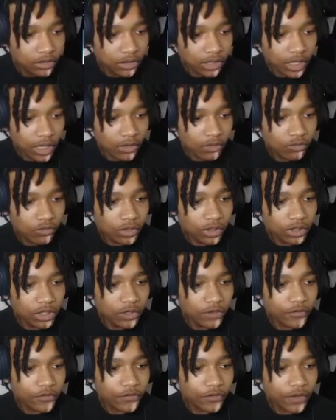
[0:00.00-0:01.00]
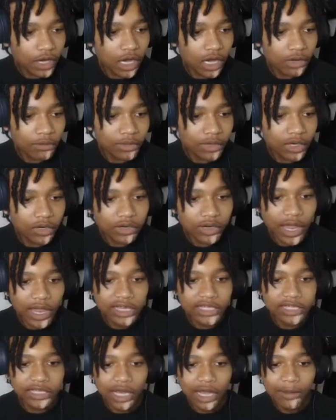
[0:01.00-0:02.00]
Like, what the fuck, bro?
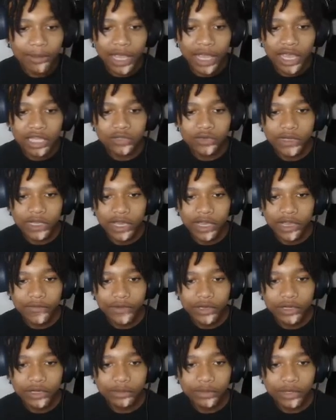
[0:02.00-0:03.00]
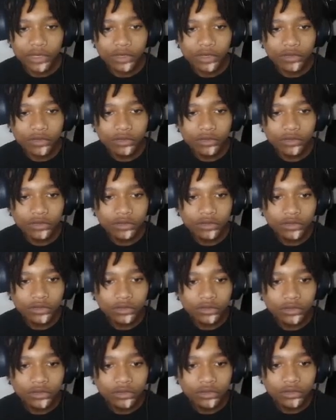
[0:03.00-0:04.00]
Nice dumbass we have here, bro.
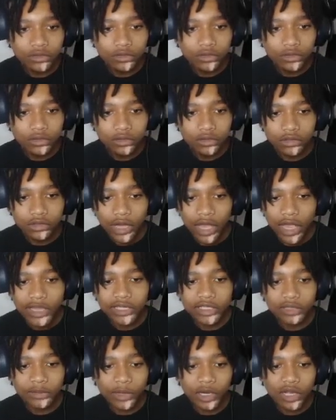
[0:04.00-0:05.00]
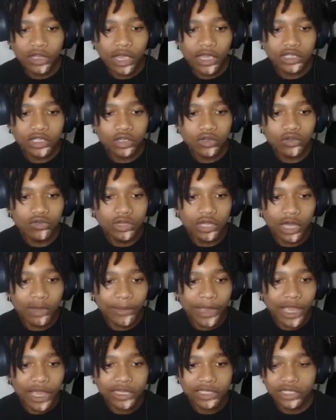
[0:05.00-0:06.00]
Nice, bro. Like, two
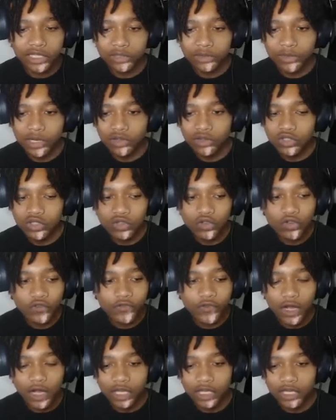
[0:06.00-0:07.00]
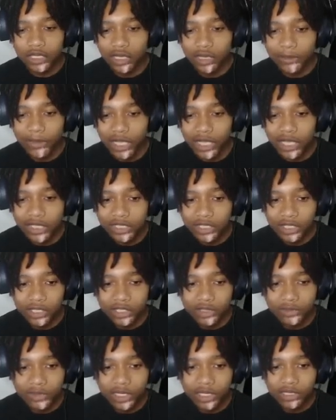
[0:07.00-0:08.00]
dumbasses, bro. Two fucking dumbass
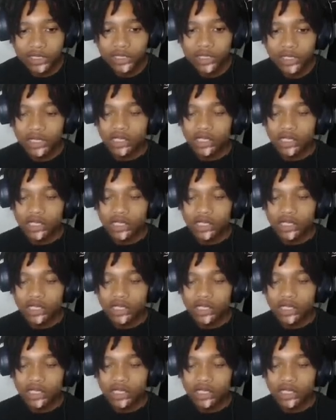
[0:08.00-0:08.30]
niggas, bro.